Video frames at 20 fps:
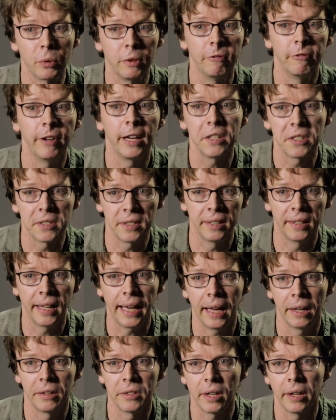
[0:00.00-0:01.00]
invest in
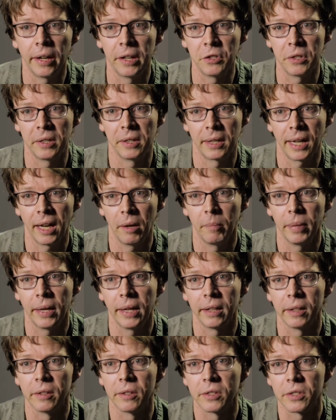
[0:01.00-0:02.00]
hand hygiene
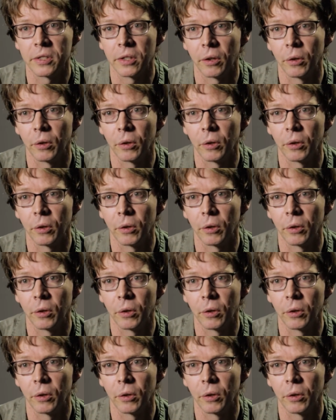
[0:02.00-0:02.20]
campaigns.